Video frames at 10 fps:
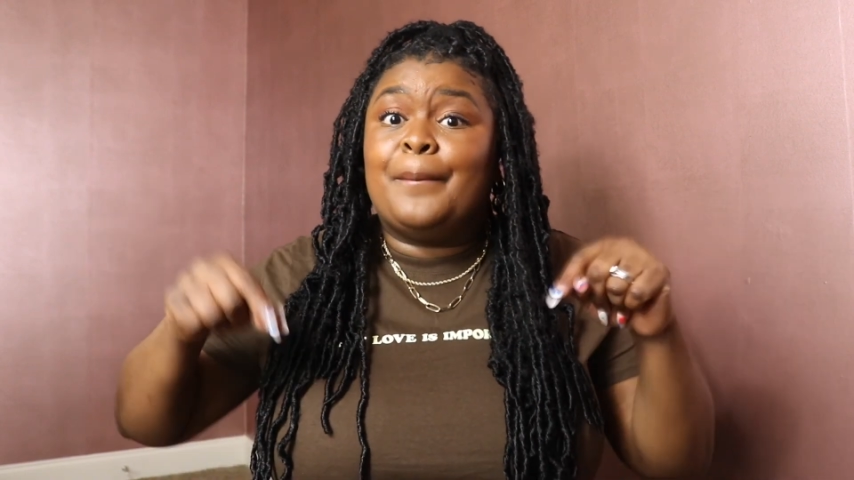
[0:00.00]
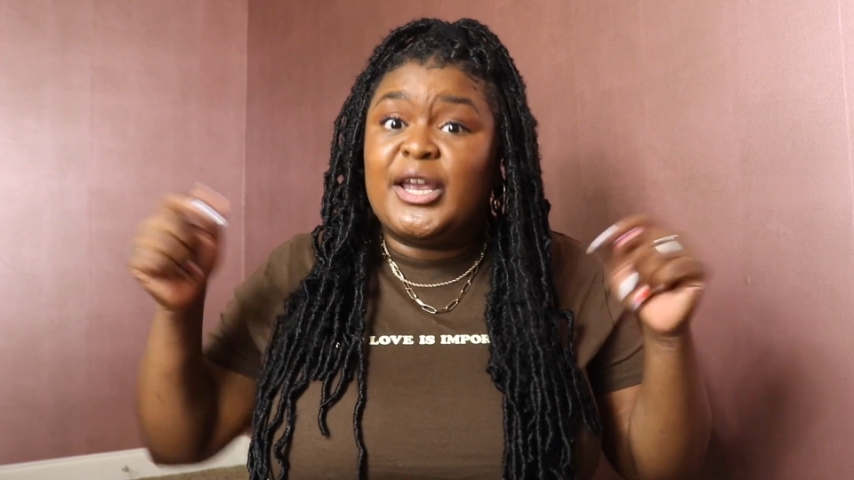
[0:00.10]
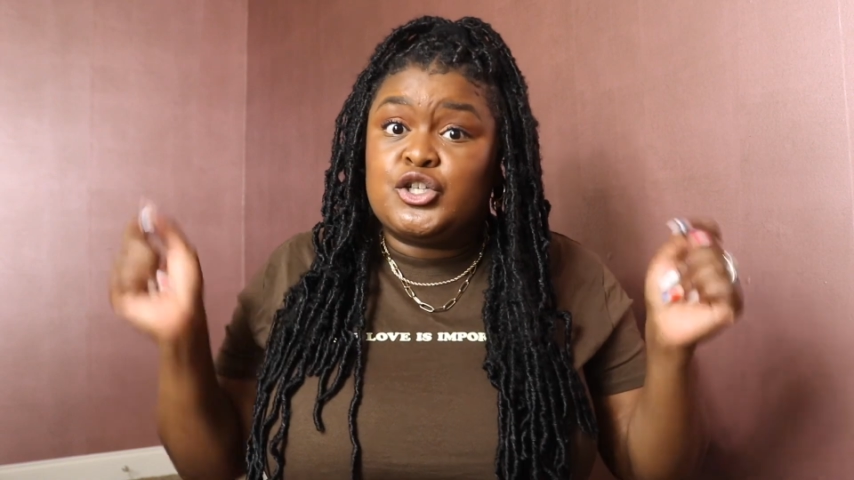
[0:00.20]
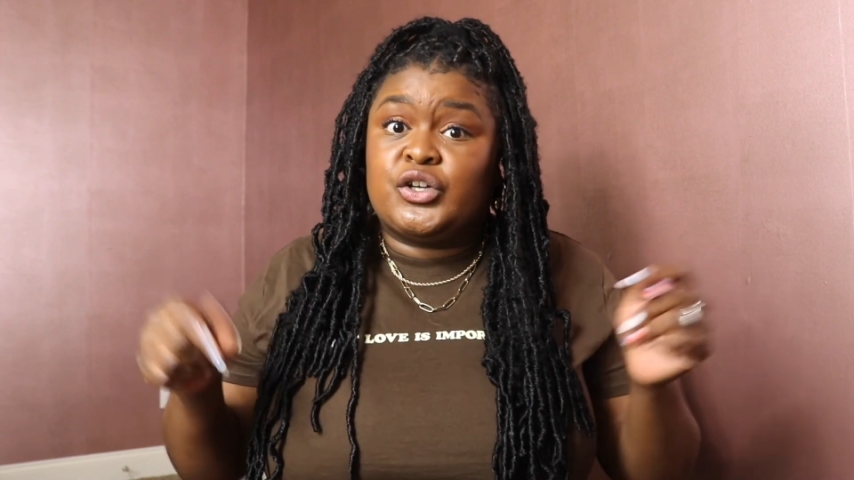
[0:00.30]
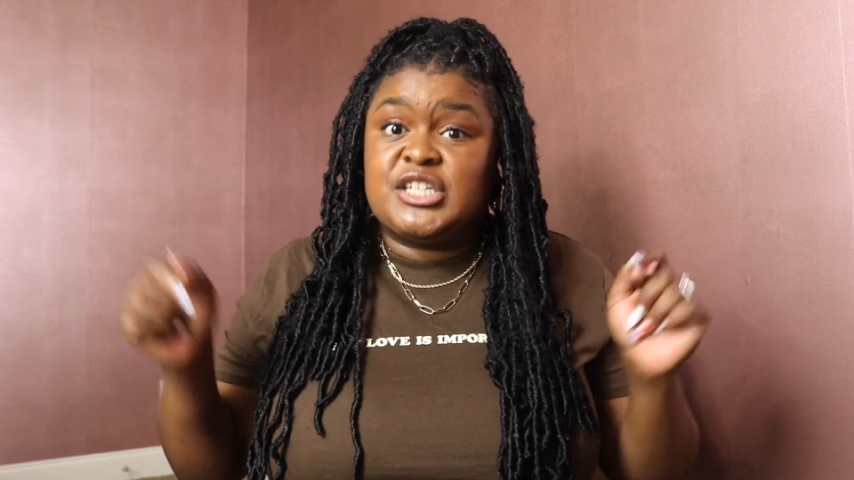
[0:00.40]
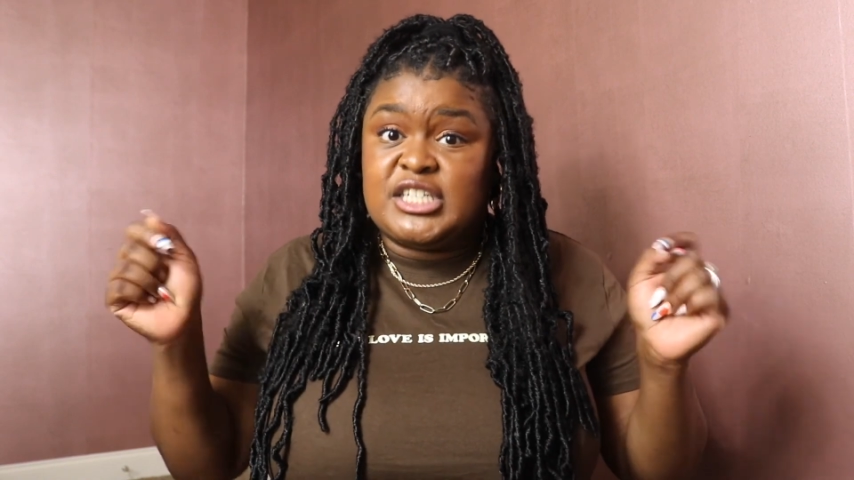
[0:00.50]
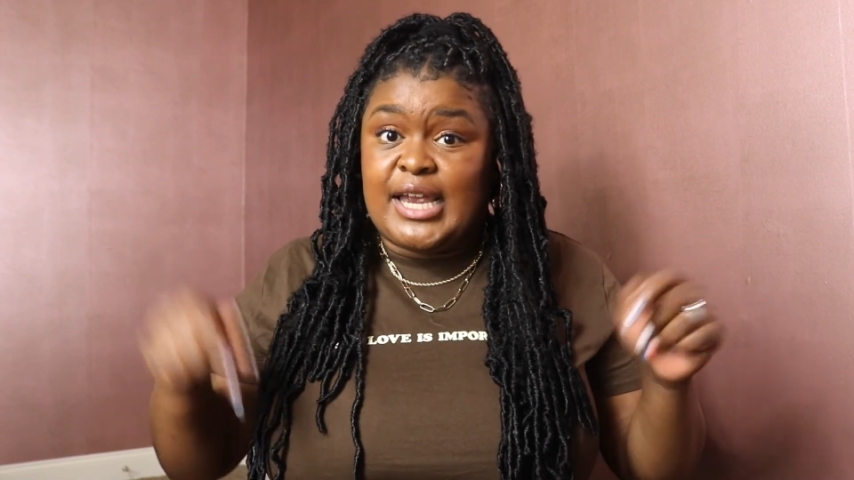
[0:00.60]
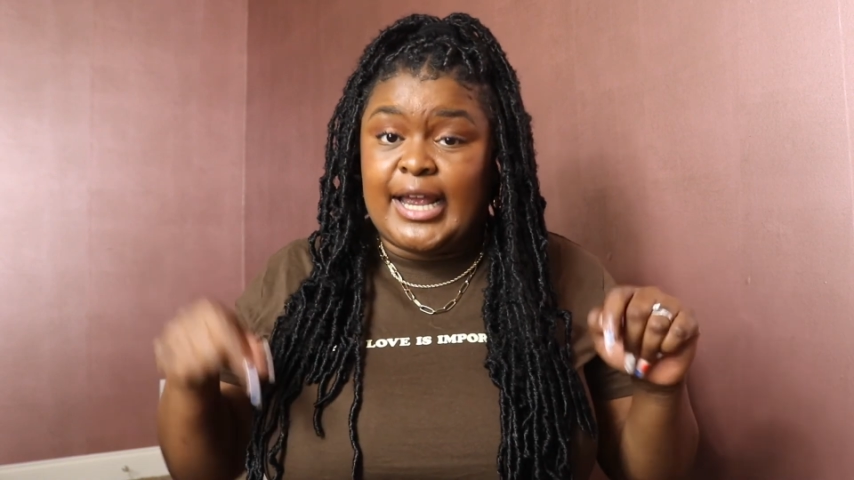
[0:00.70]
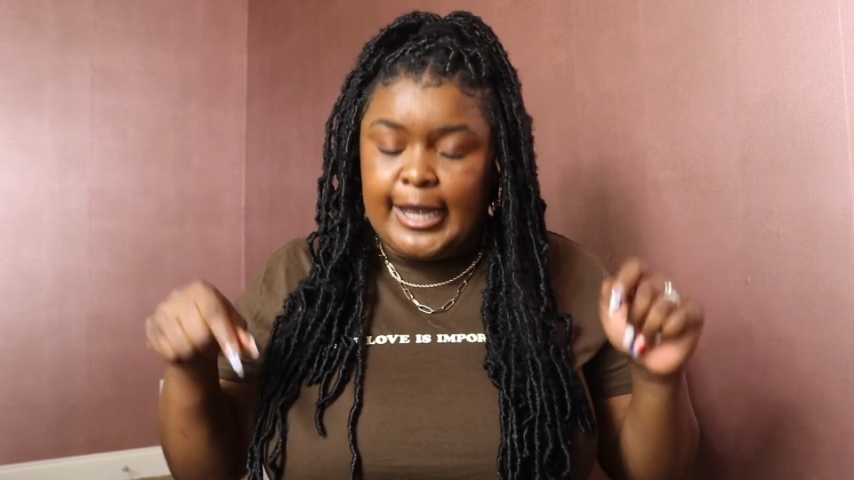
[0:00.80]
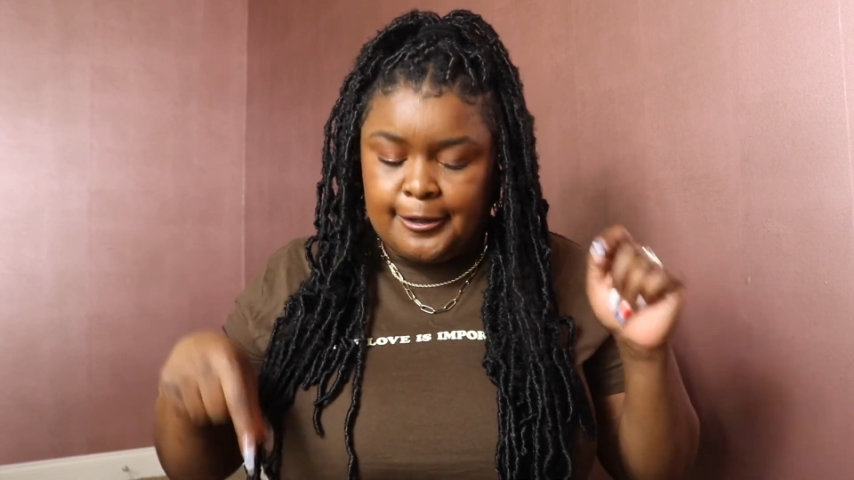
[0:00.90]
Make sure to
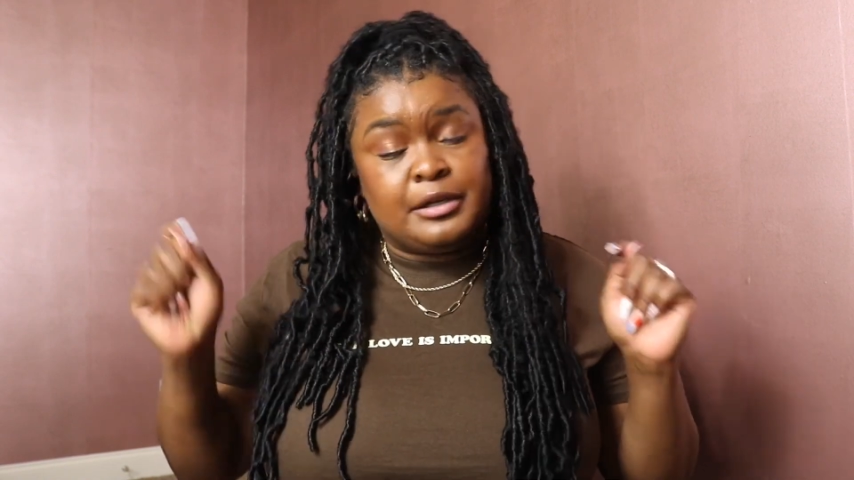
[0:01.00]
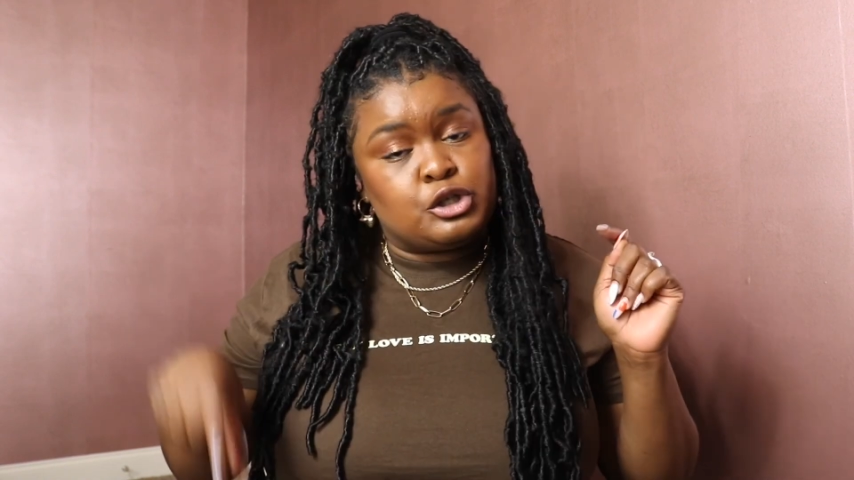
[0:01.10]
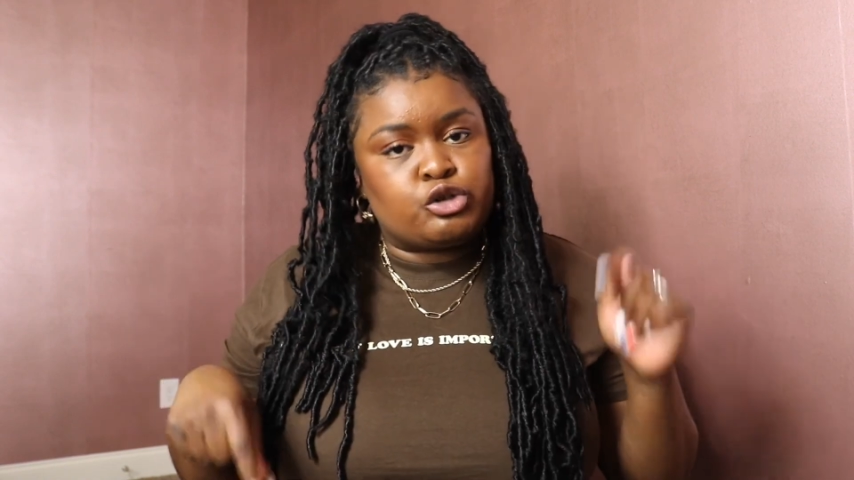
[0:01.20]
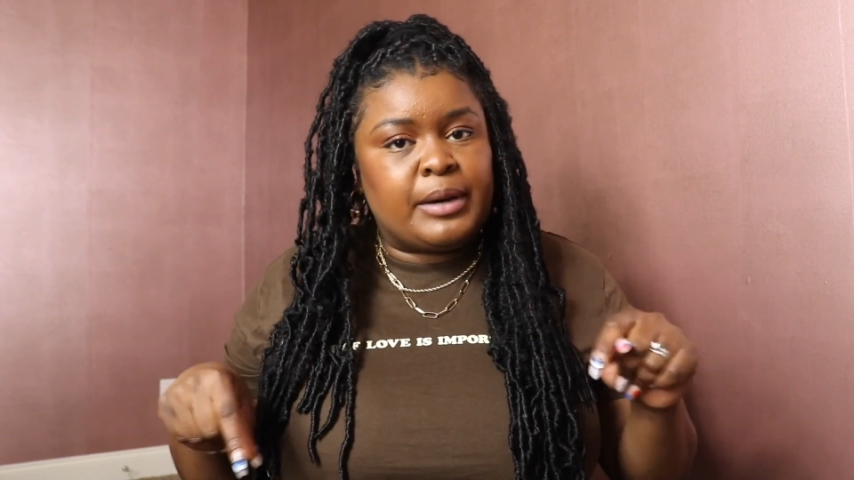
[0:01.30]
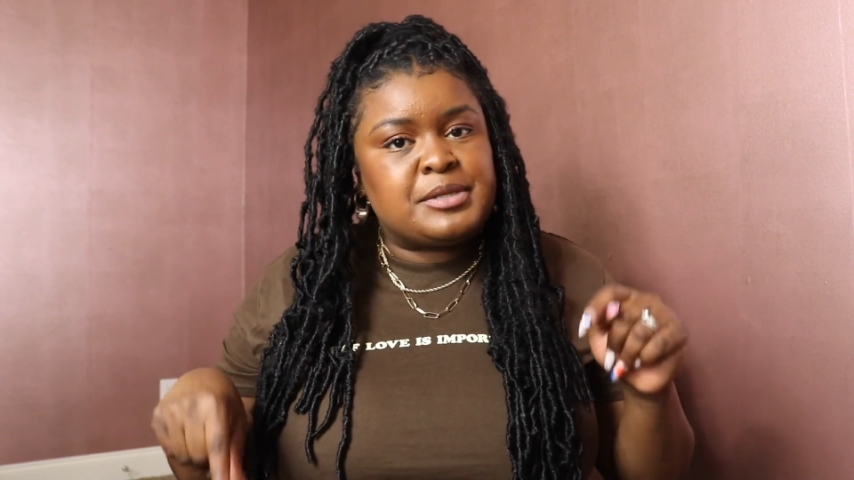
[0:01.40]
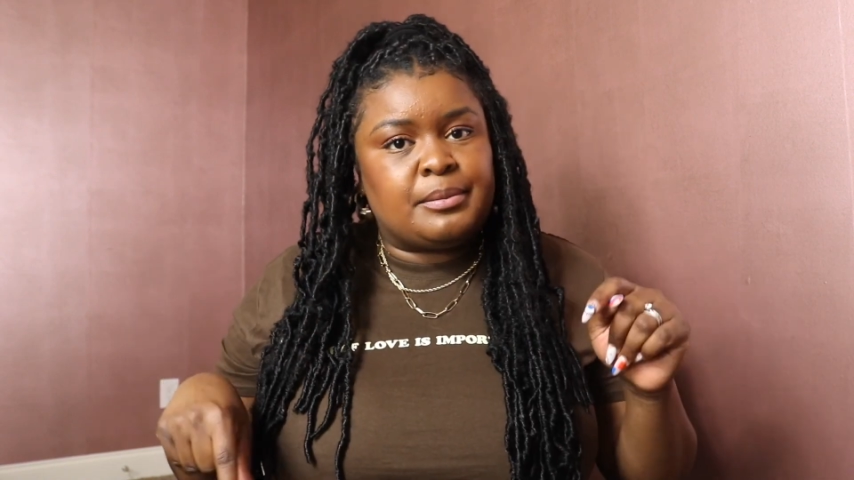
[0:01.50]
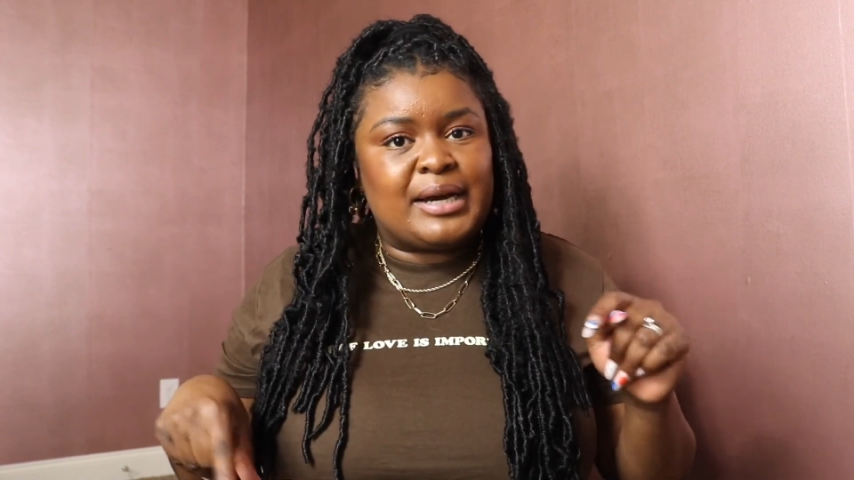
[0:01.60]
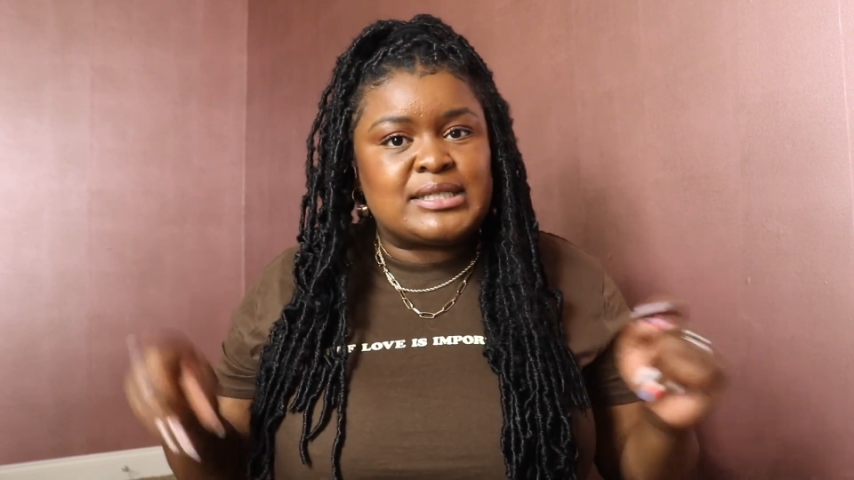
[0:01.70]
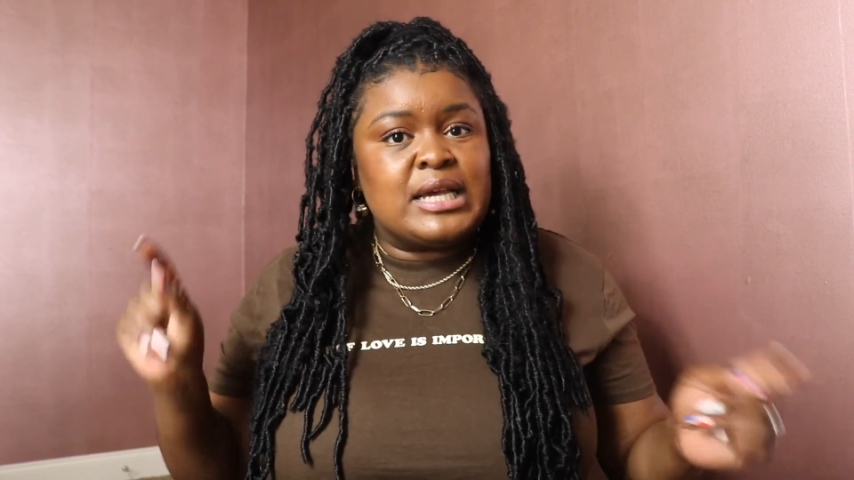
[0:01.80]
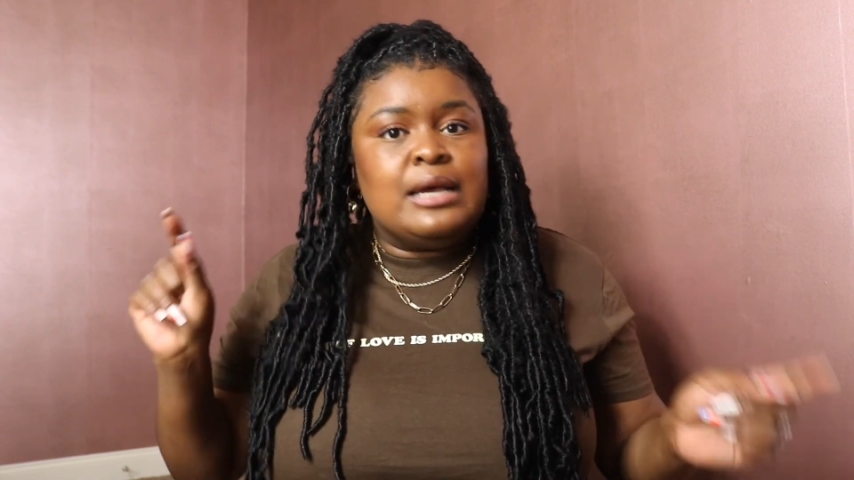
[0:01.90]
check out the description
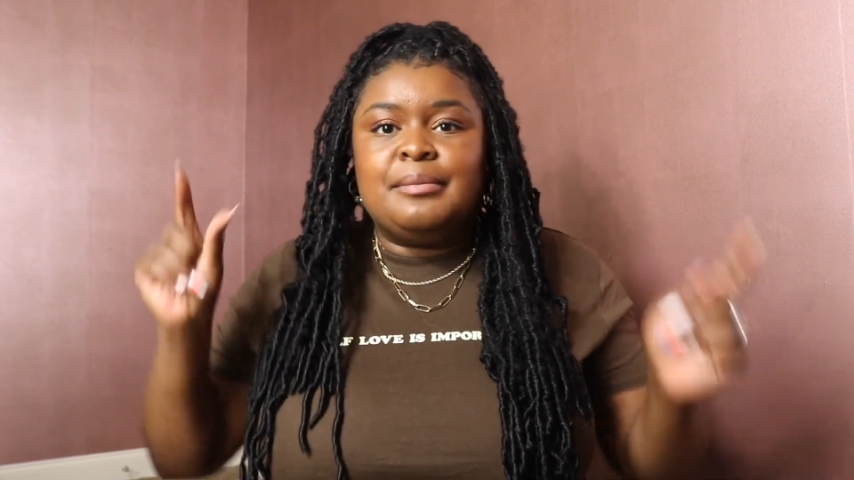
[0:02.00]
box,